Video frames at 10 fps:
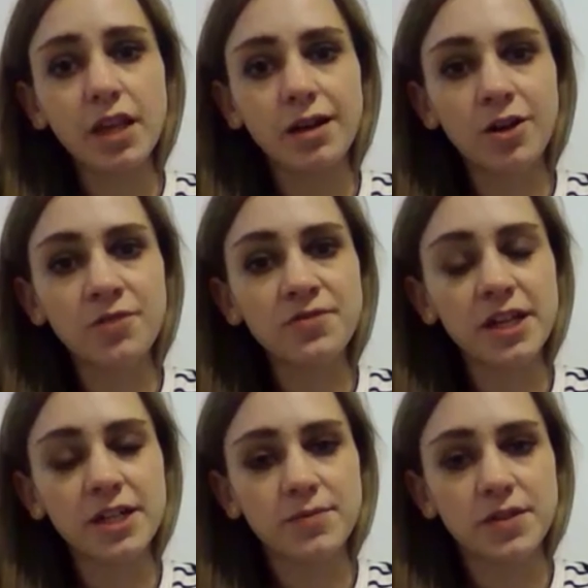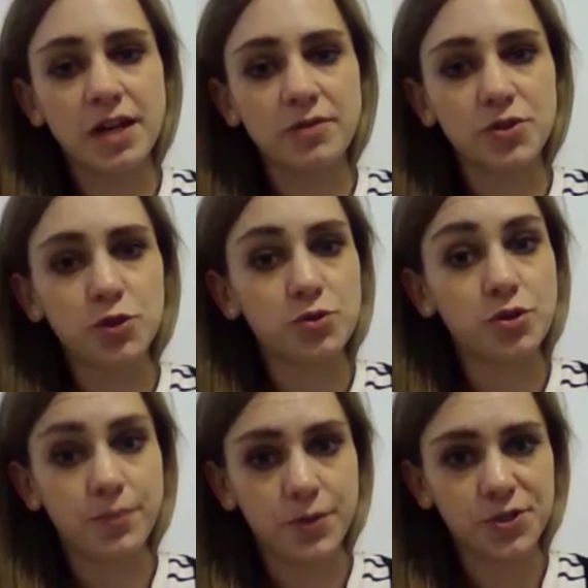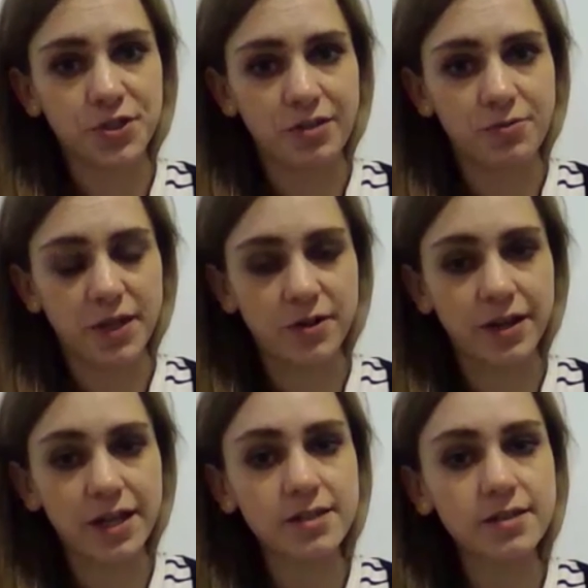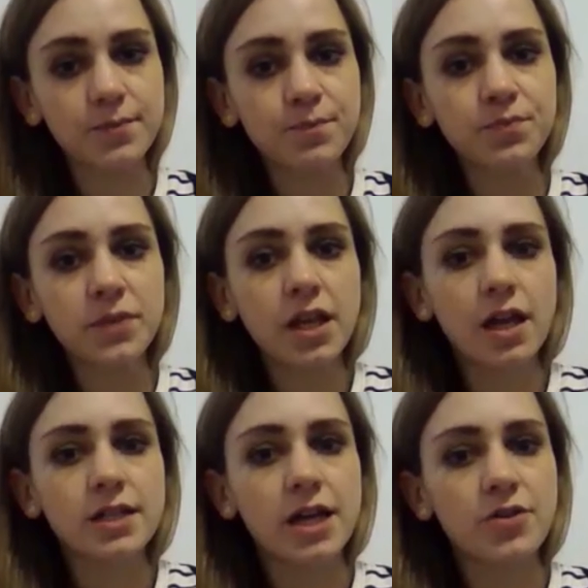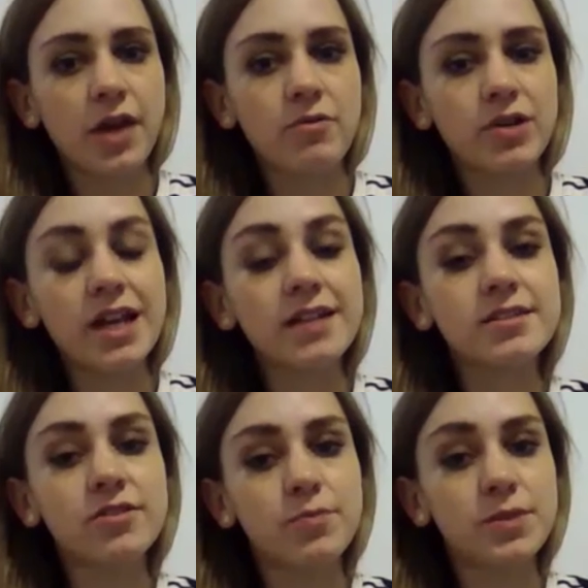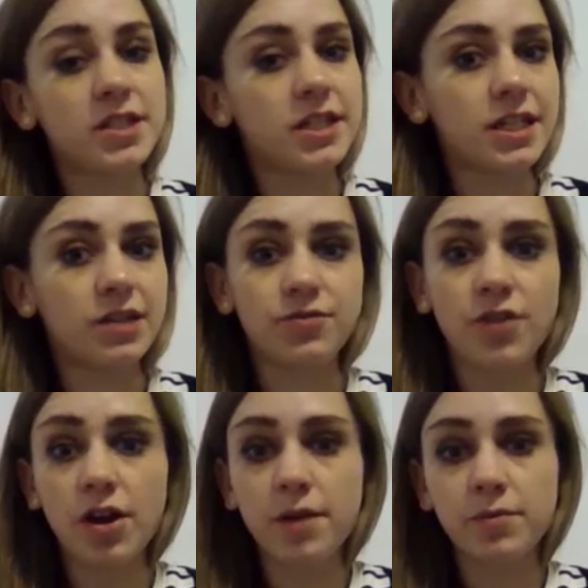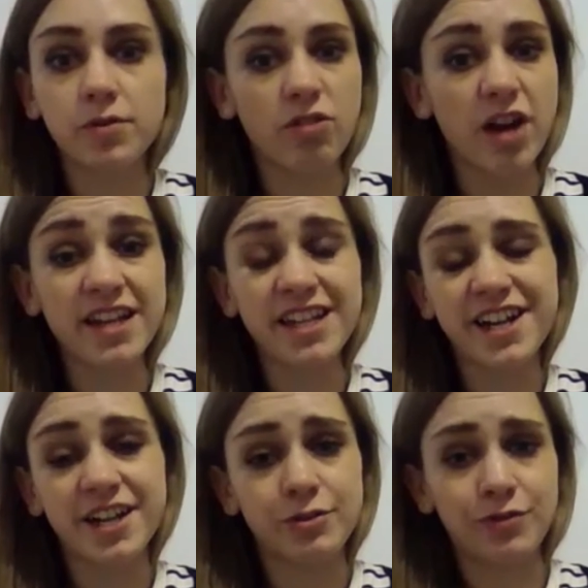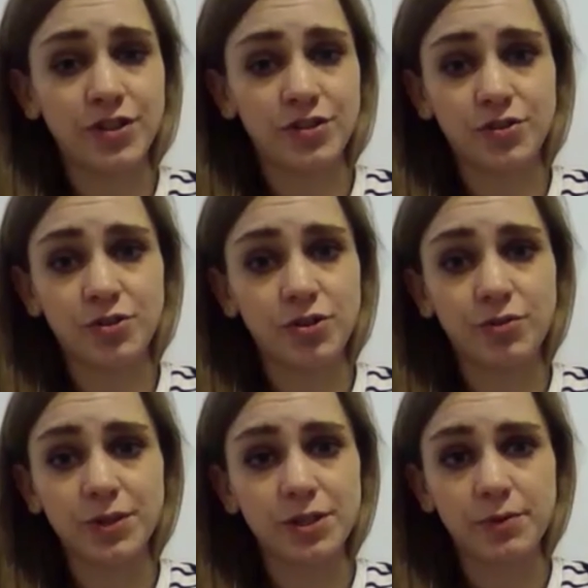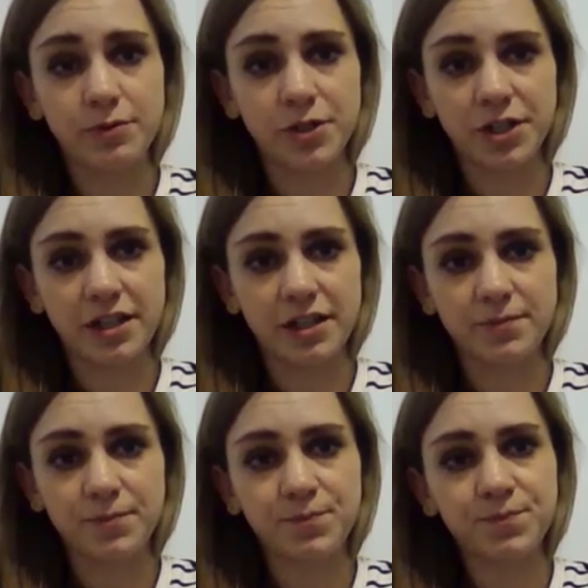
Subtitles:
A lot of that comes down to commercial awareness and how that relates to the particular firm or any kind of industry you want to be working in.